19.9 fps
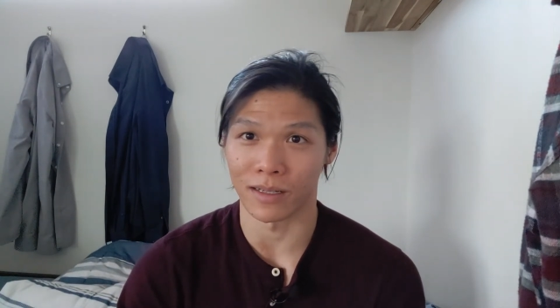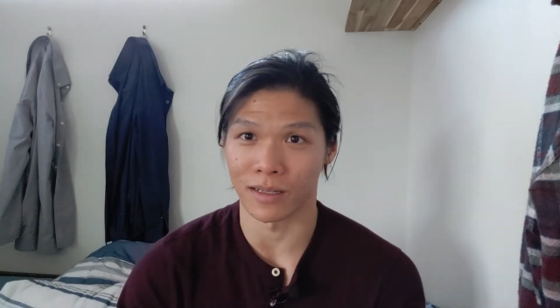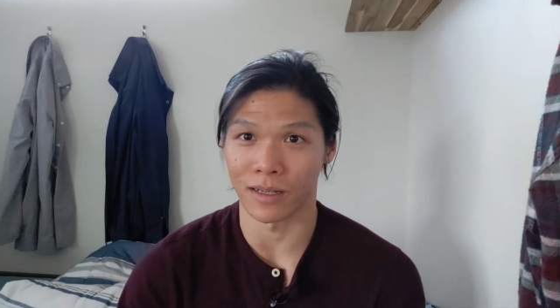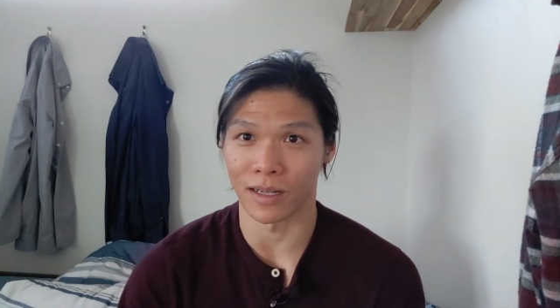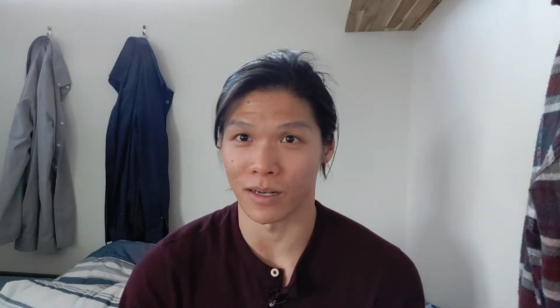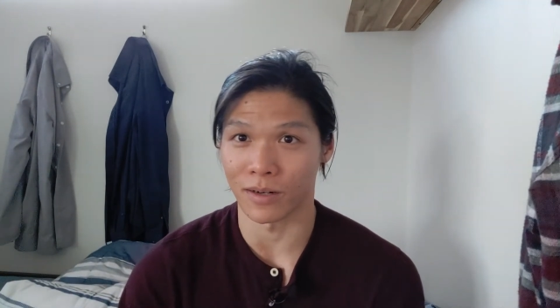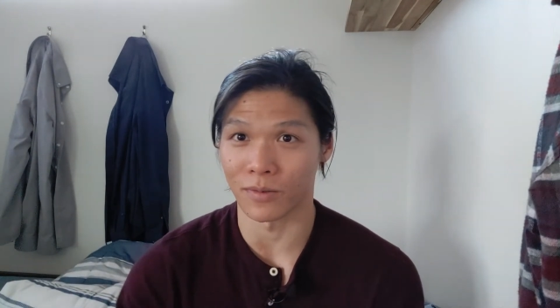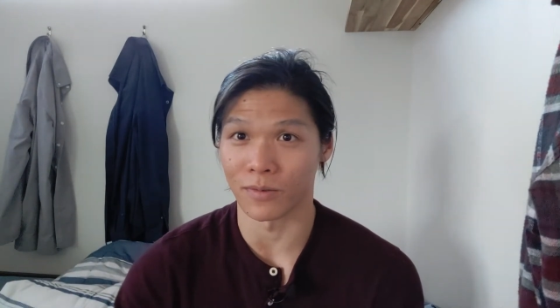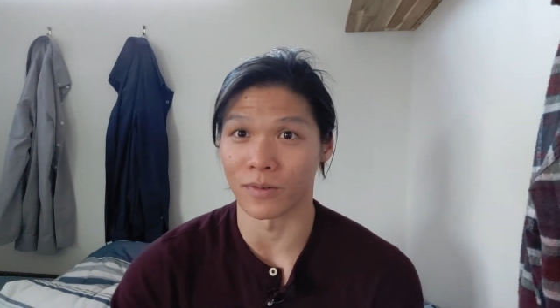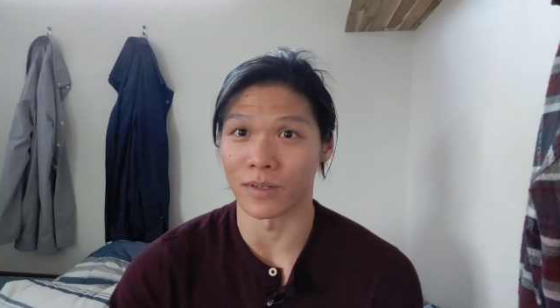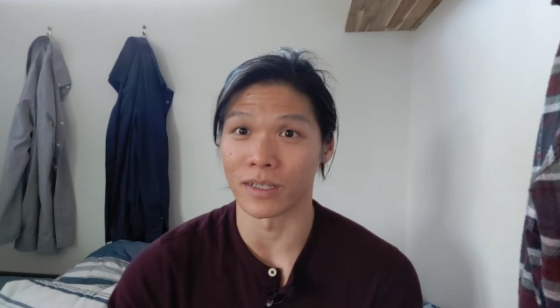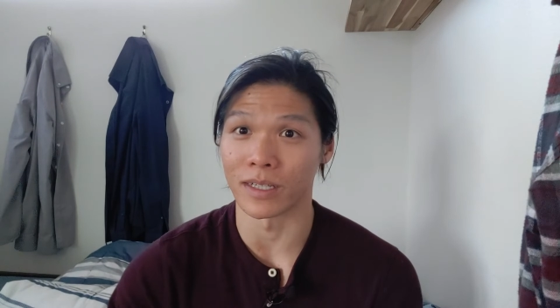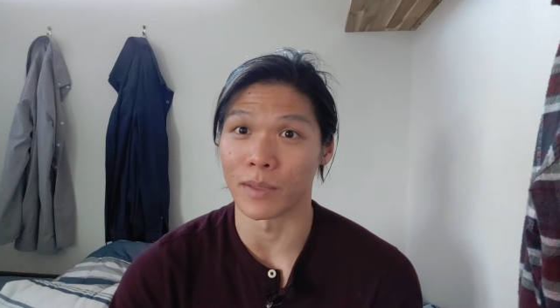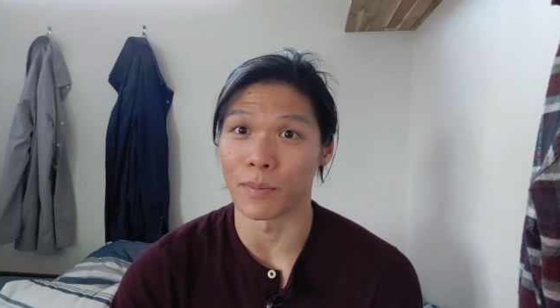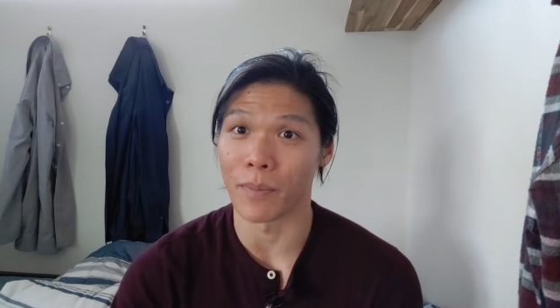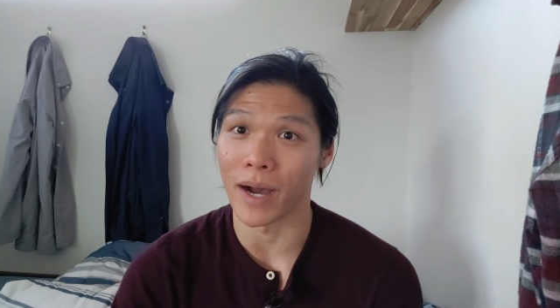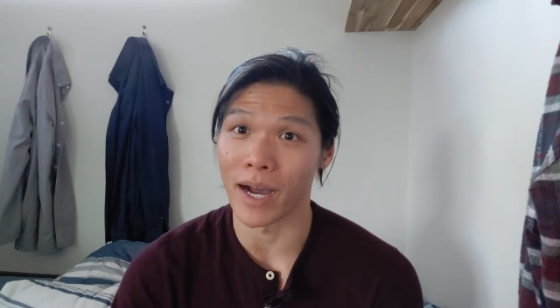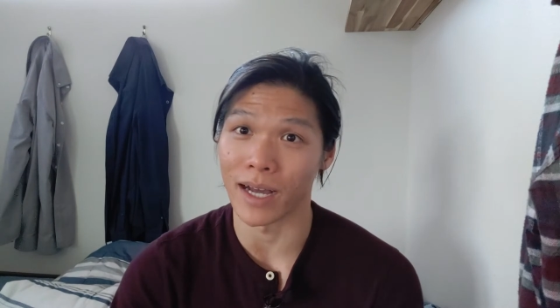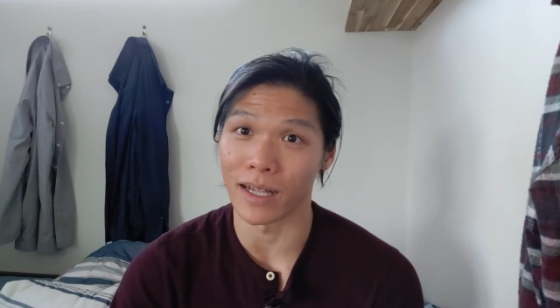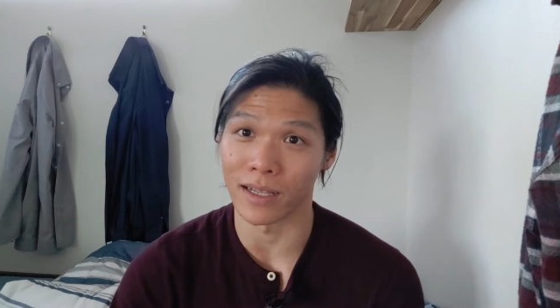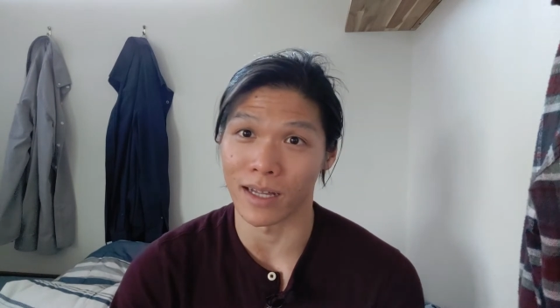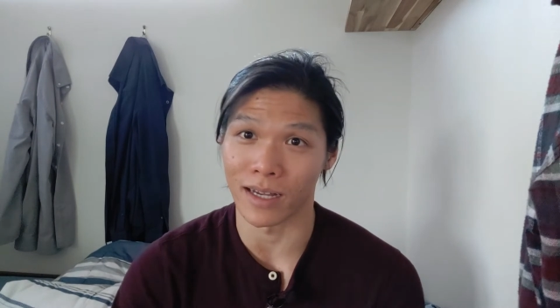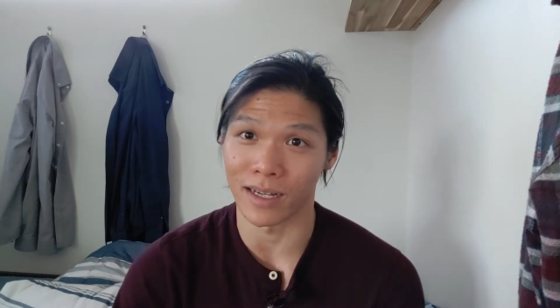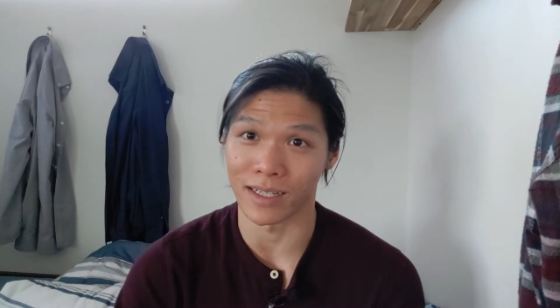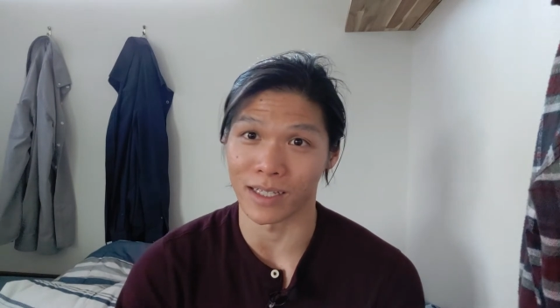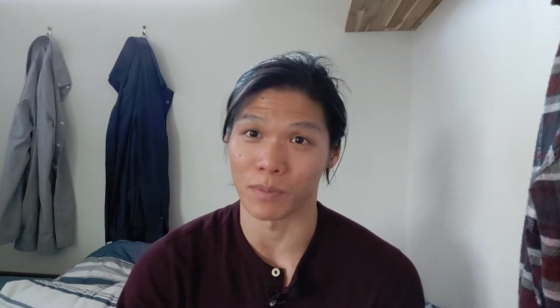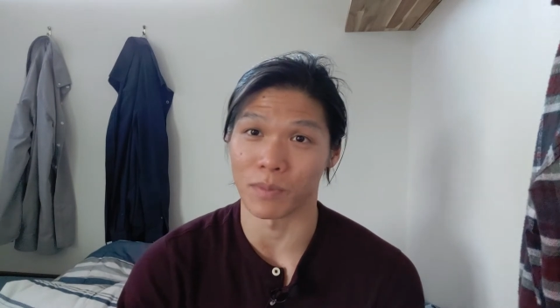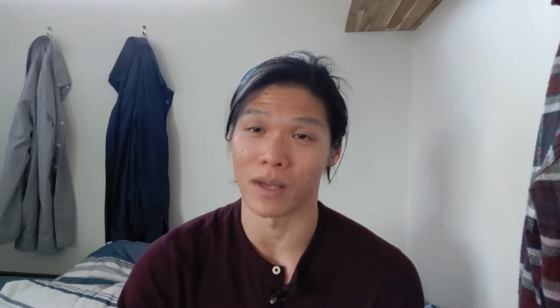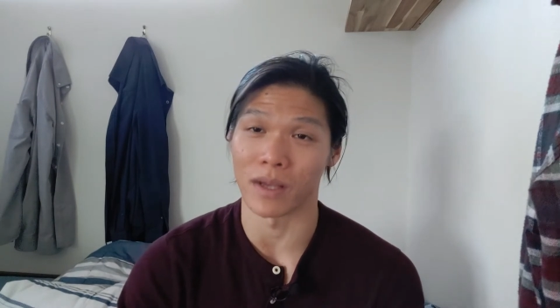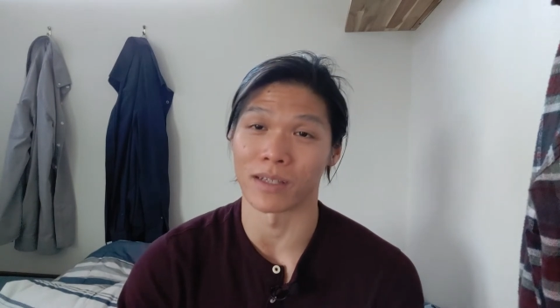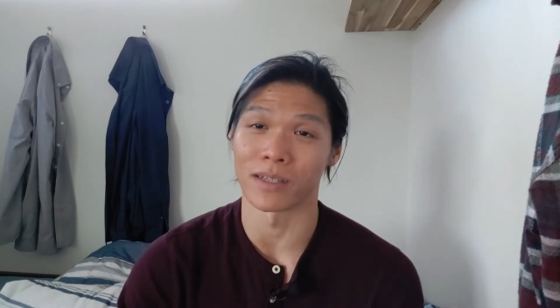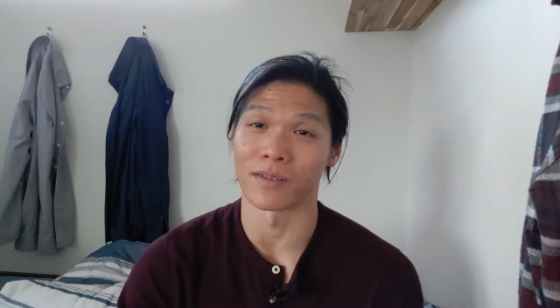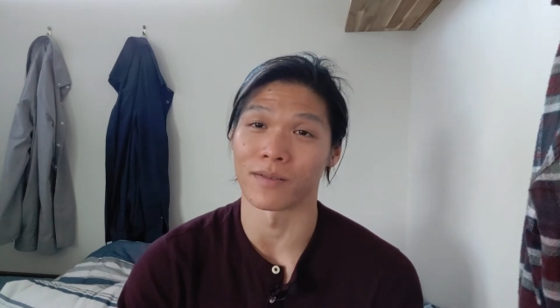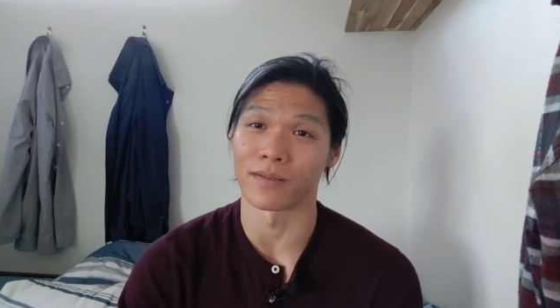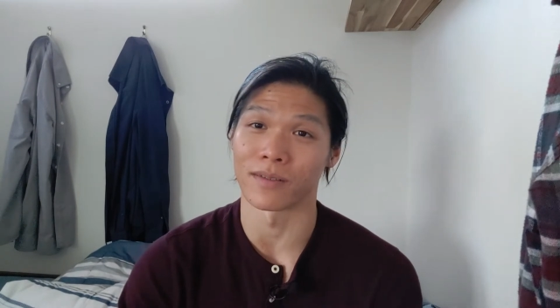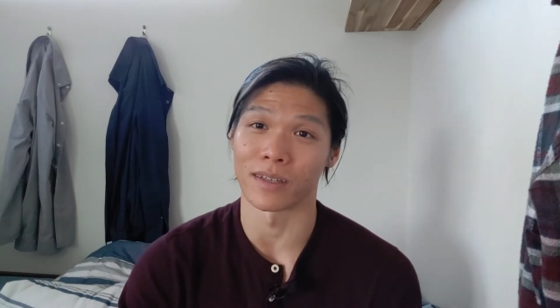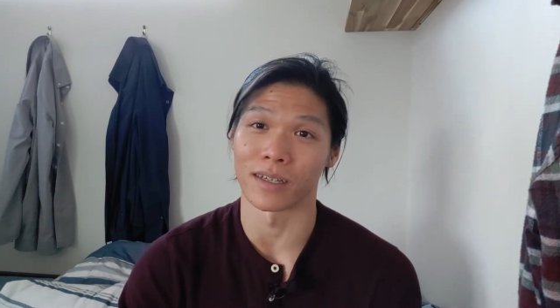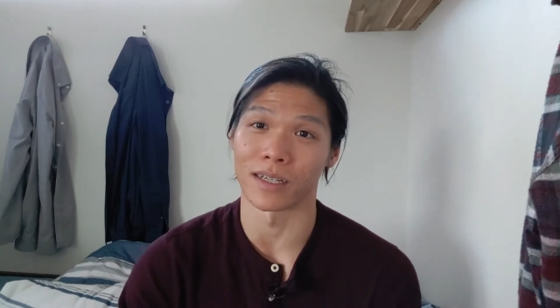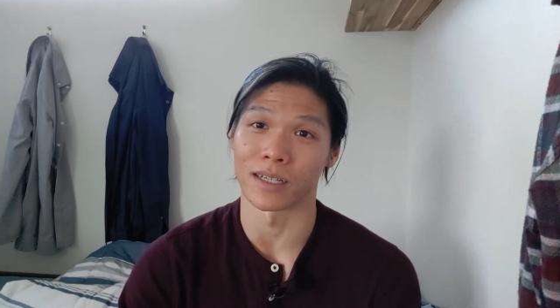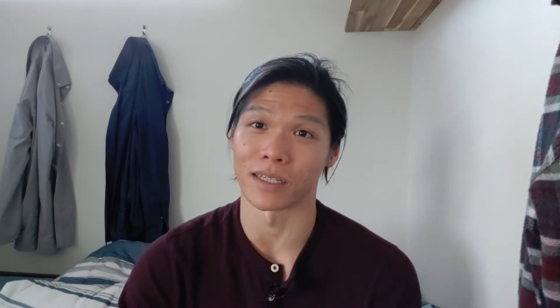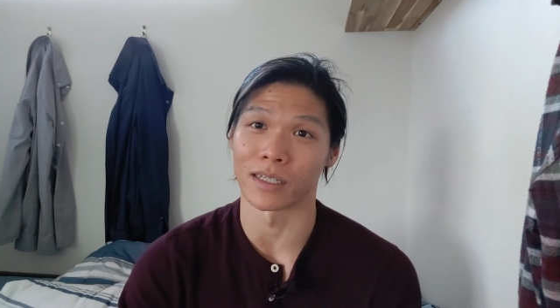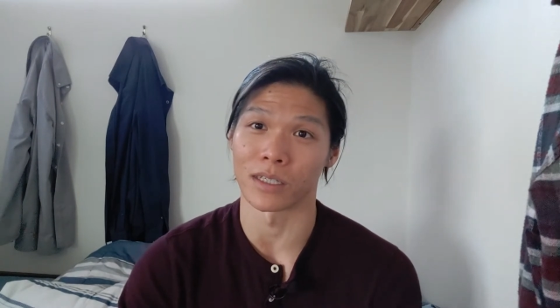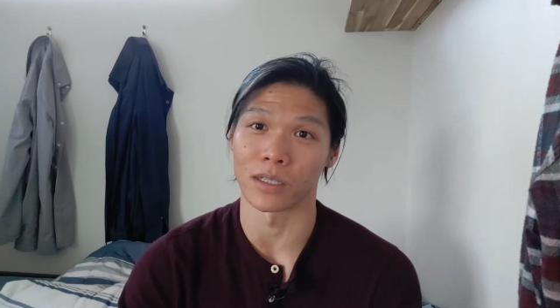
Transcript: I don't really buy a lot of expensive things,